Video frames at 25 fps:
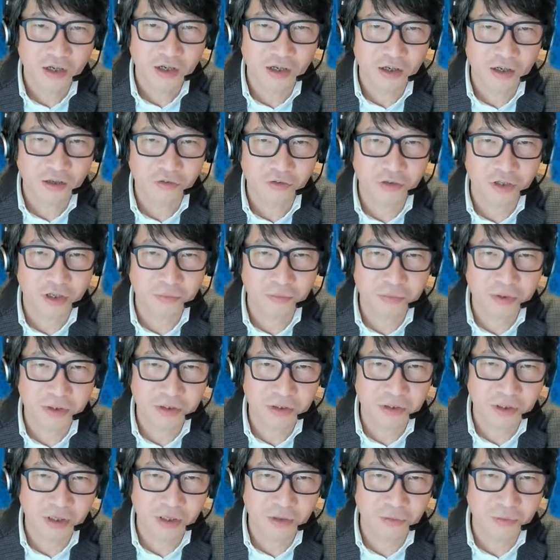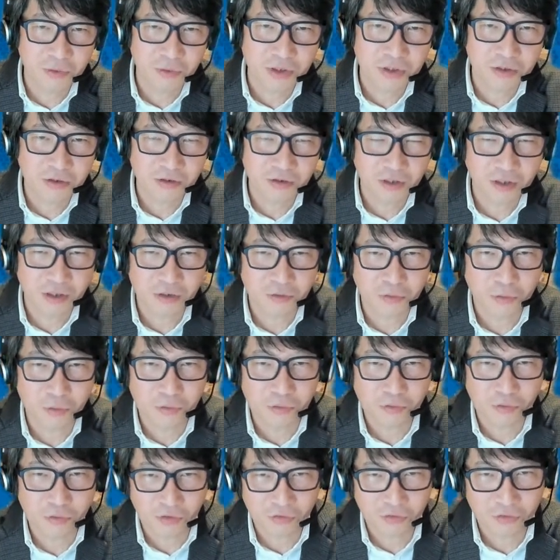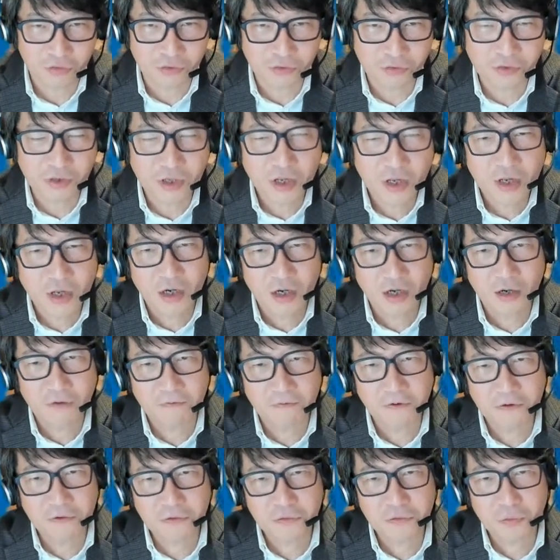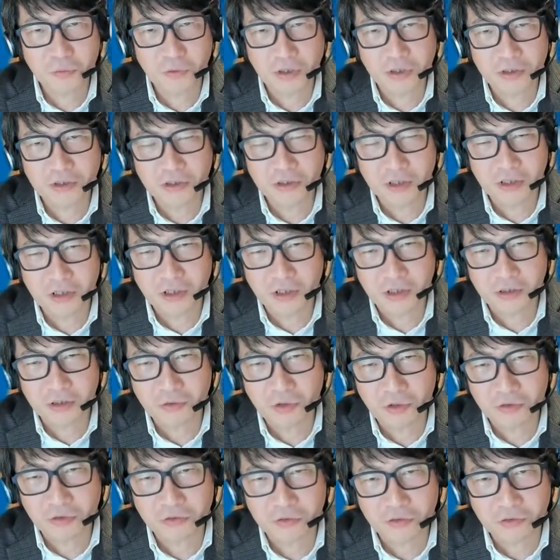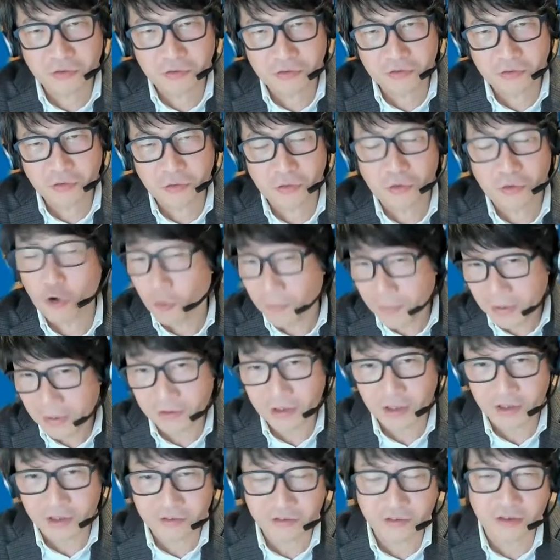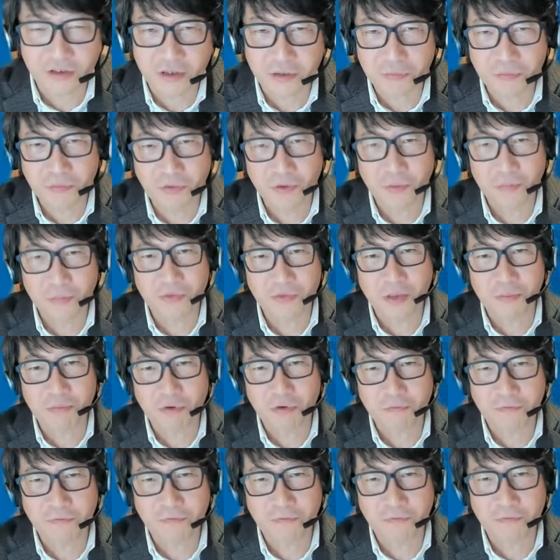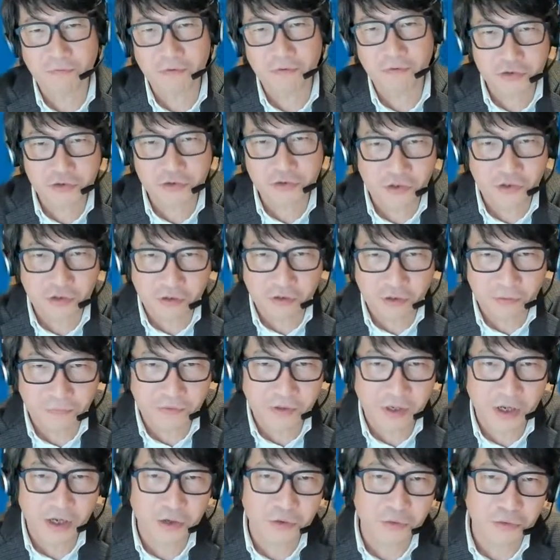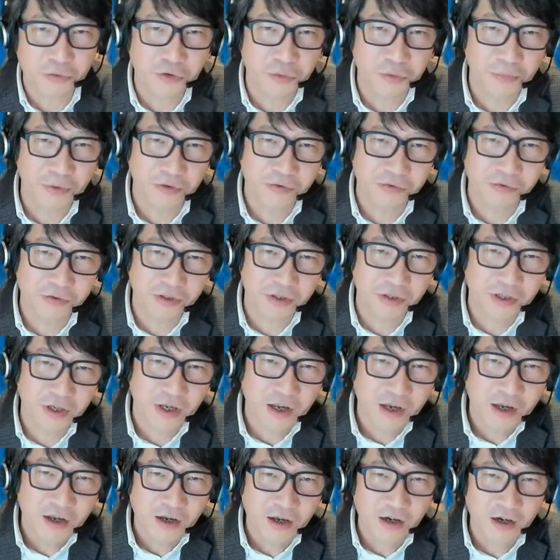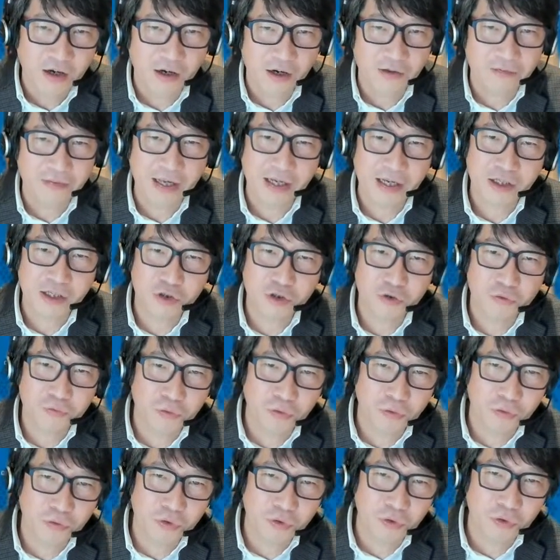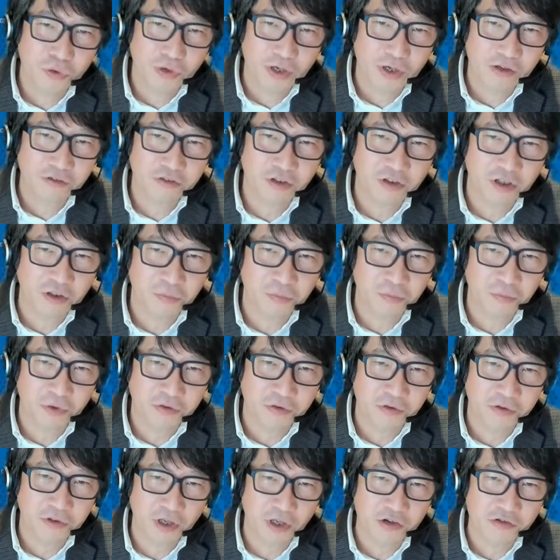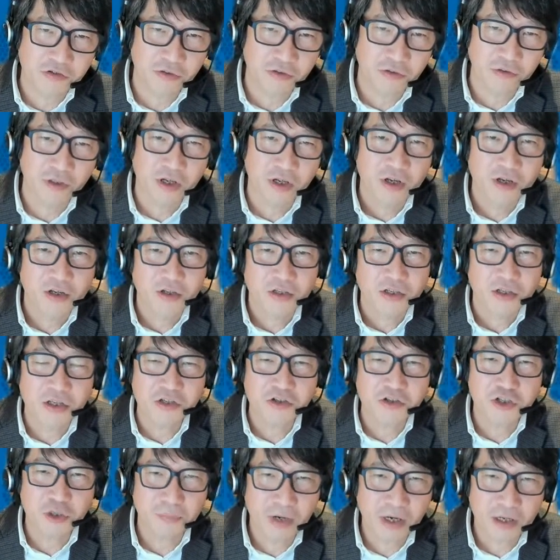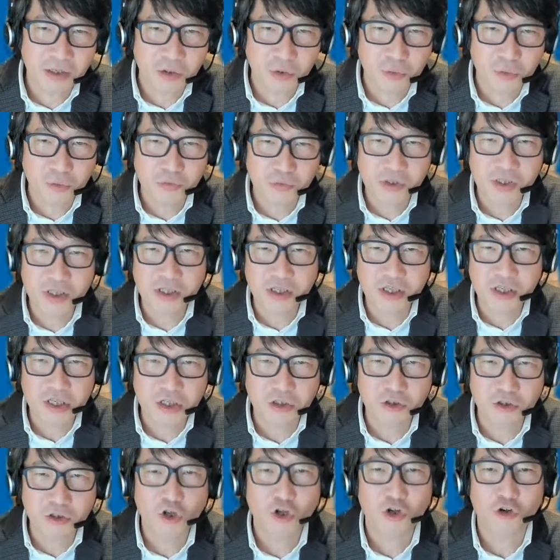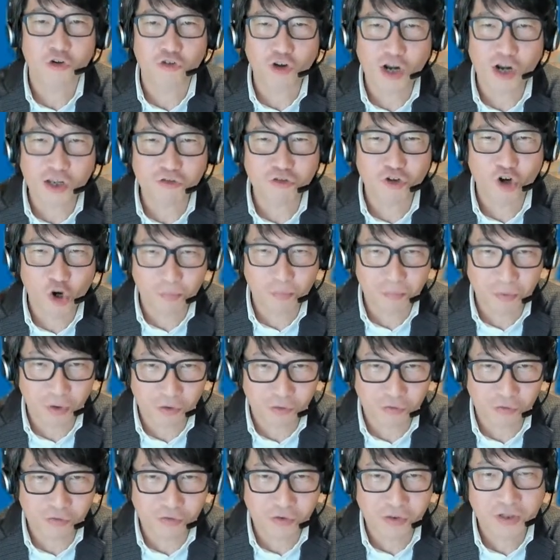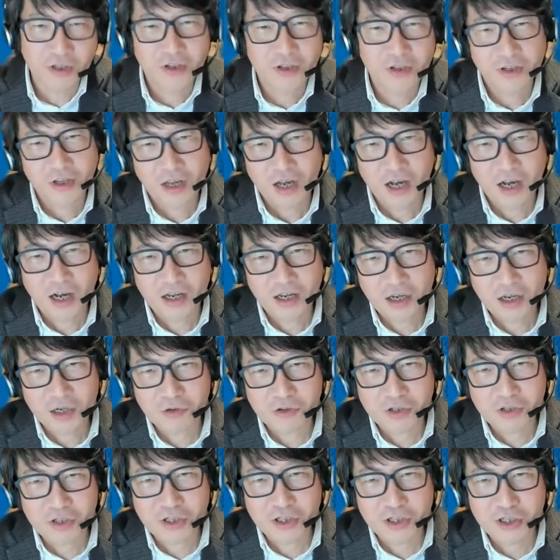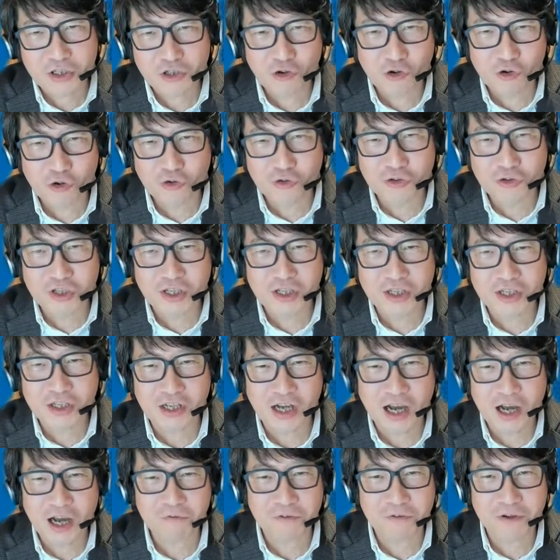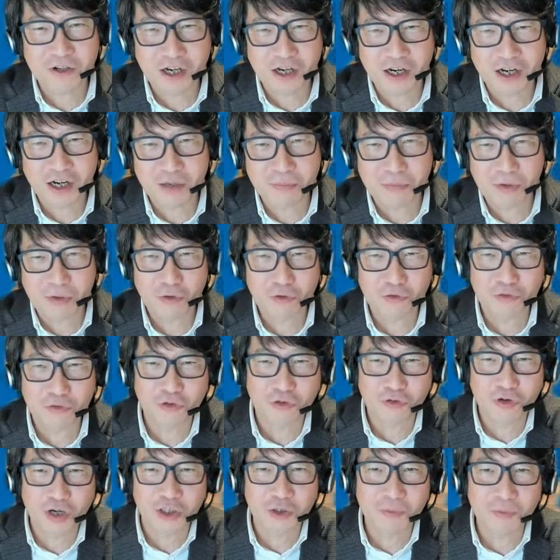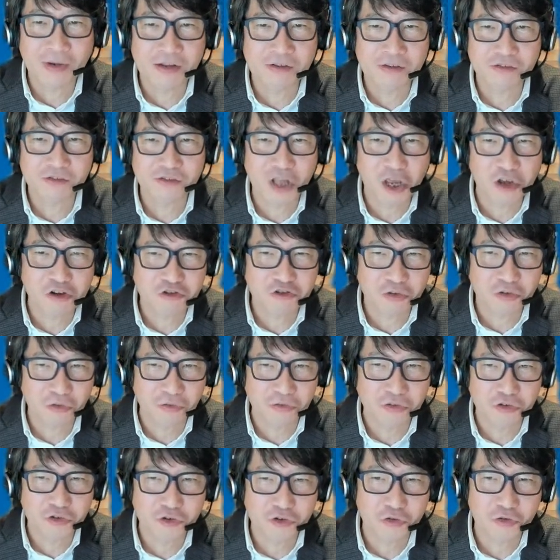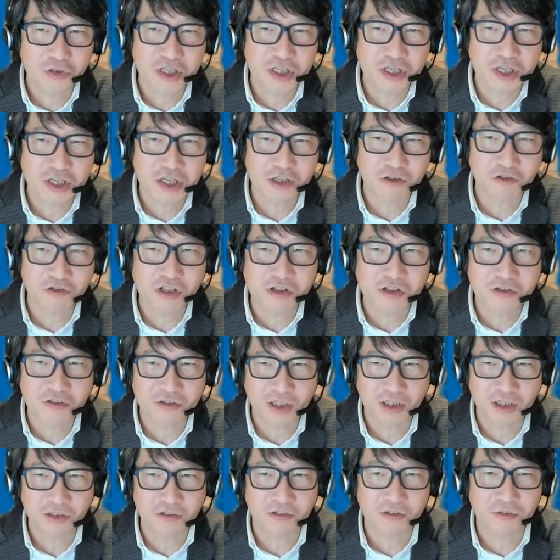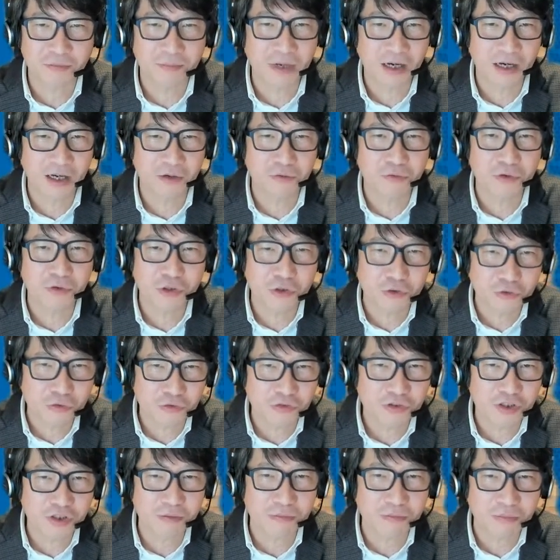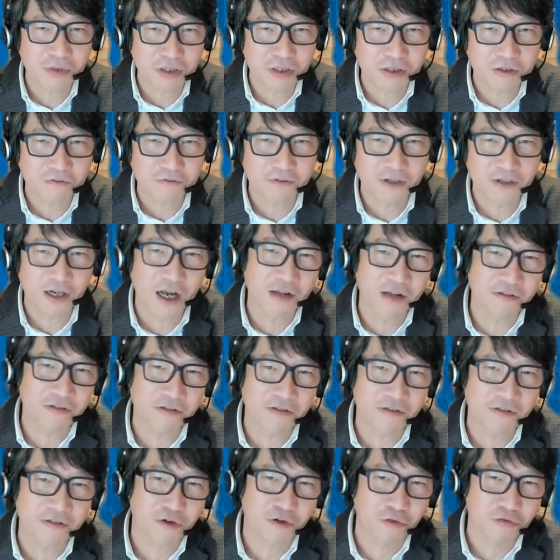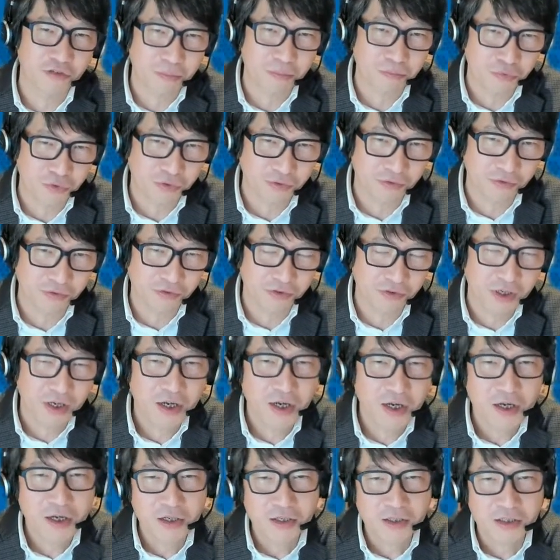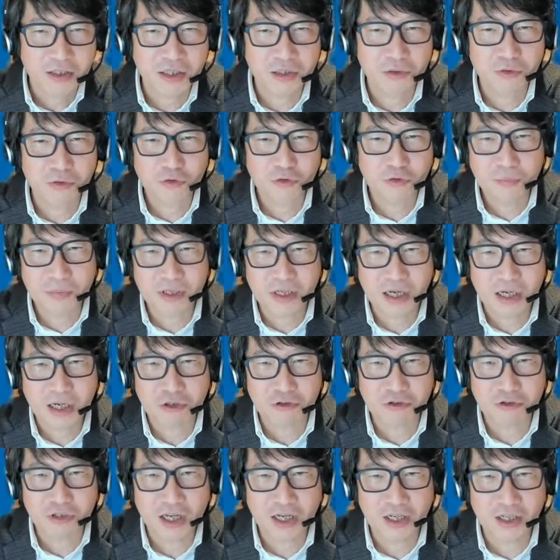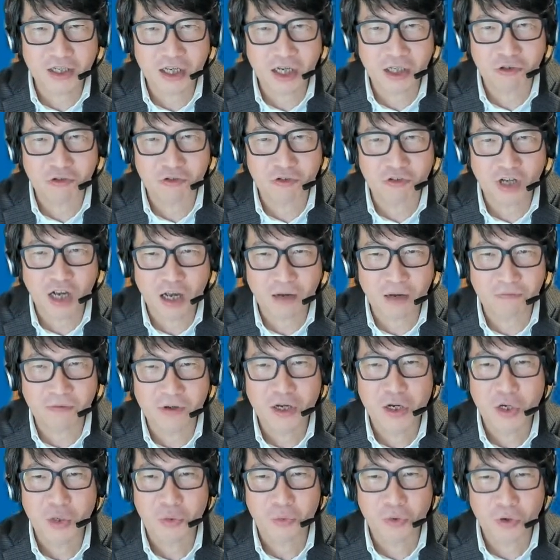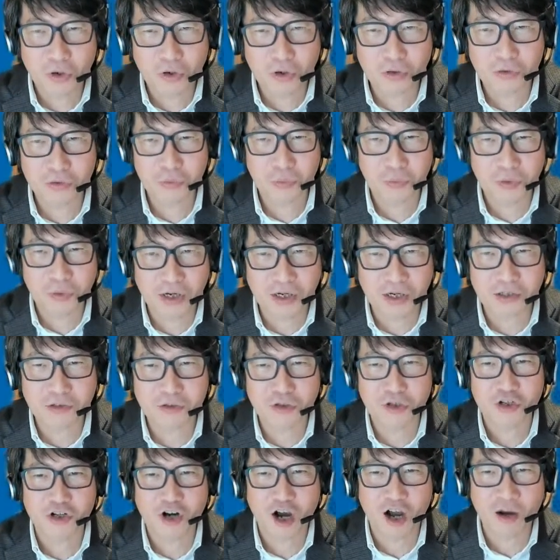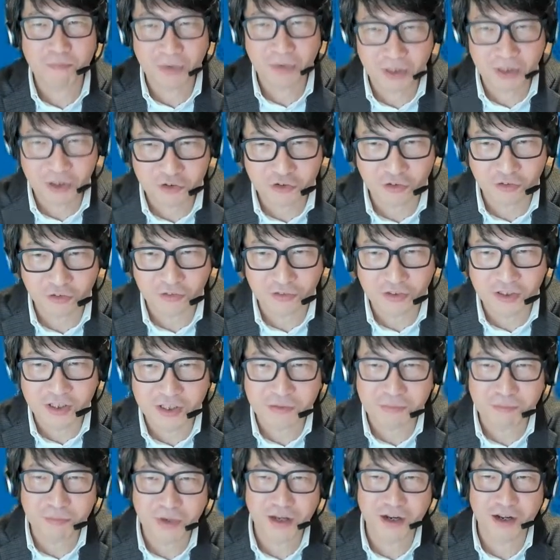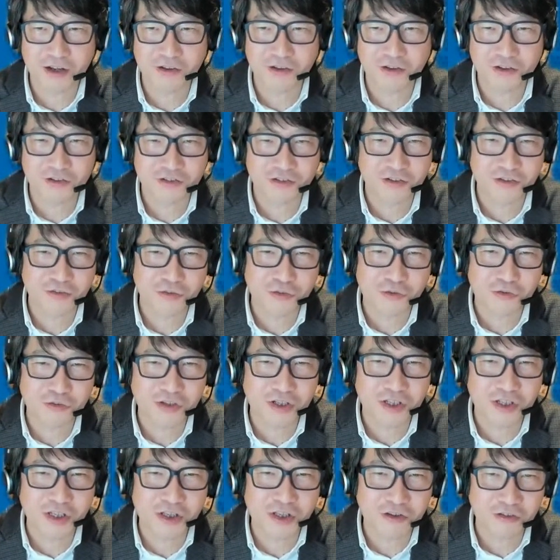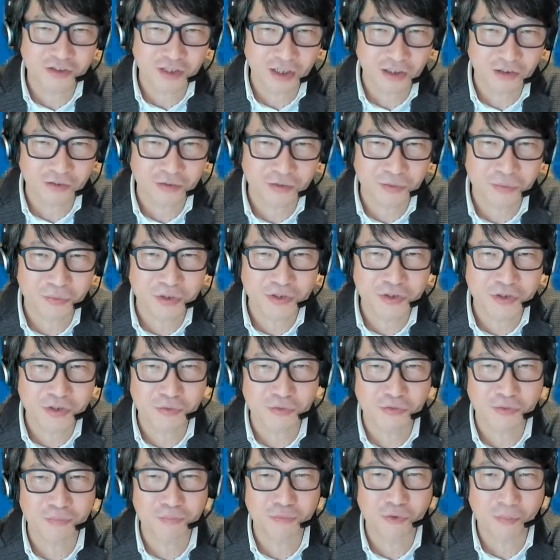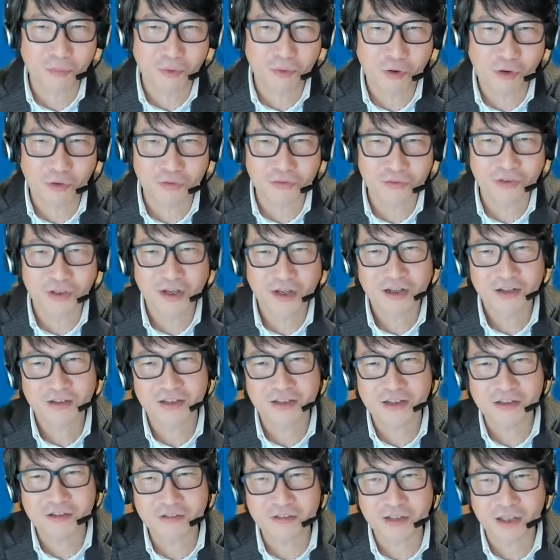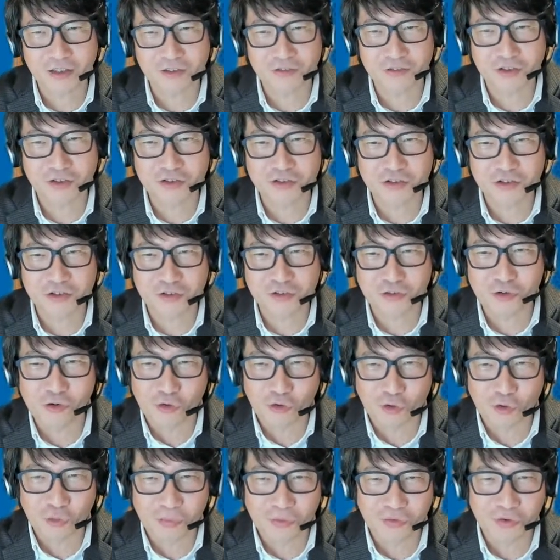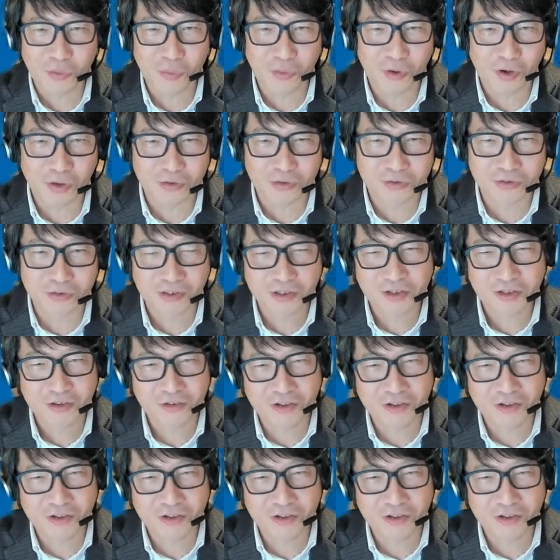So let me read those questions. First one, questions or comment actually from Professor Yoshino of Keio University. Thank you for your excellent presentation. In Japan, we eat grasshoppers. I agree, not only Africa, but also advanced nations should eat insects by reducing beef and other consumptions. It would be a good idea to have worldwide competition in better dishes using insects, which would promote the insect dishes all over the world.